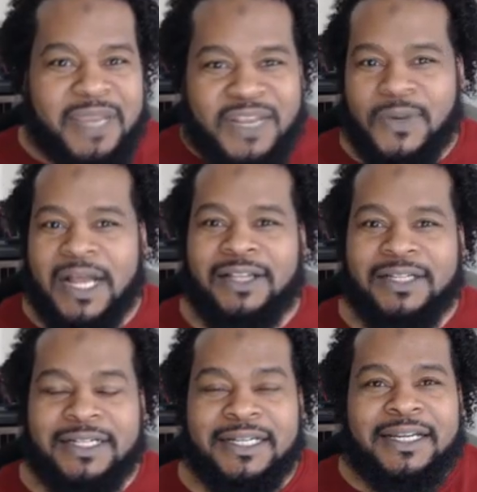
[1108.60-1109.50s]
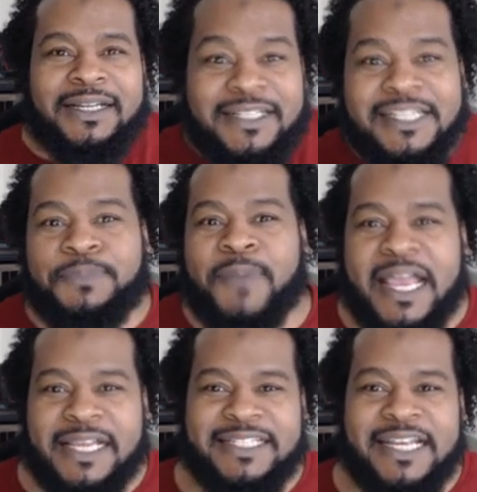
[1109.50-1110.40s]
Meanwhile, this
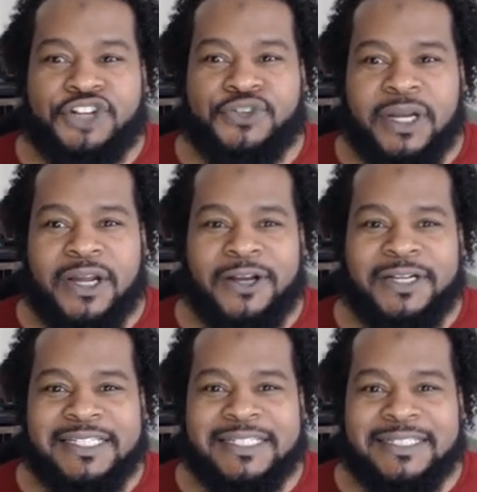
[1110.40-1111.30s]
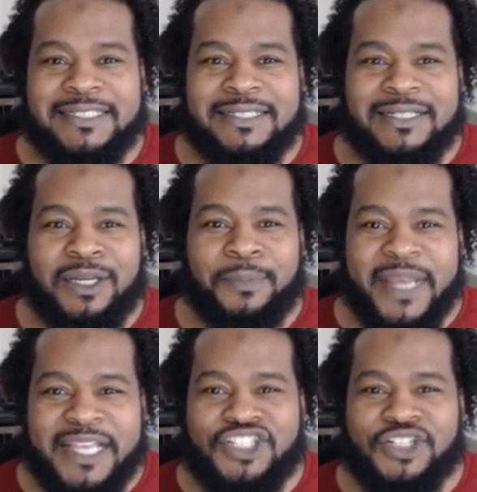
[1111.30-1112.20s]
Pakistani truck artist
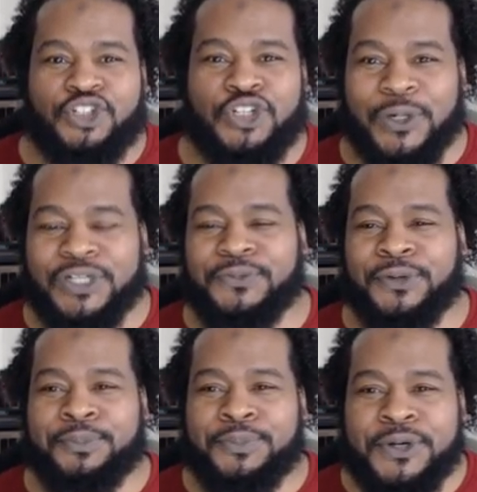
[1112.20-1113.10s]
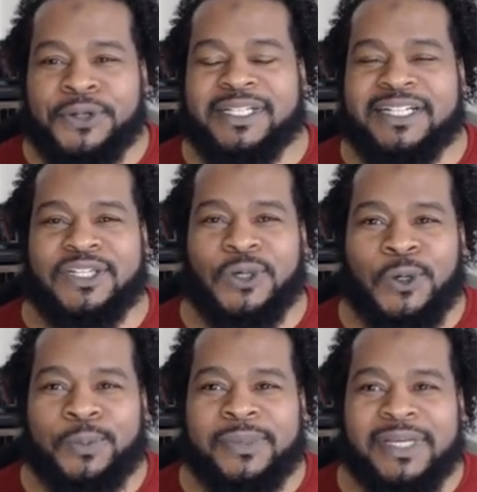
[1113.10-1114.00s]
paints George Floyd mural in his
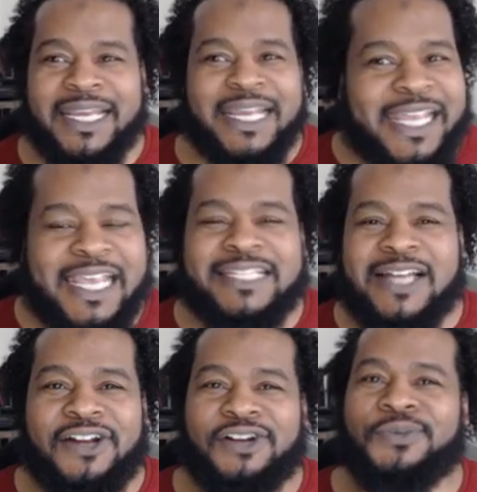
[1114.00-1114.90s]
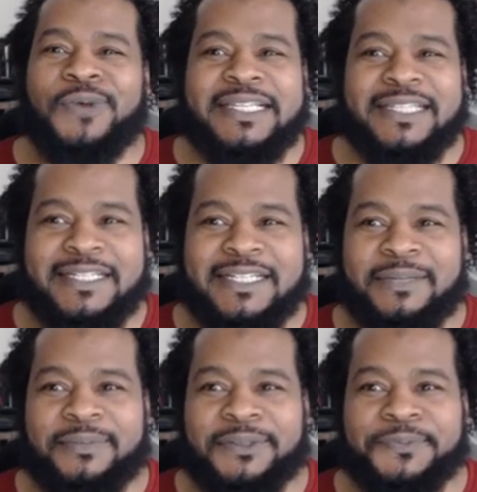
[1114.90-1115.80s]
home, he's not on a racist
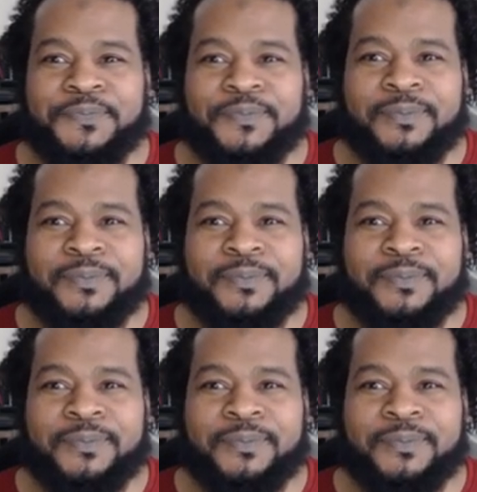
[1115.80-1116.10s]
tip.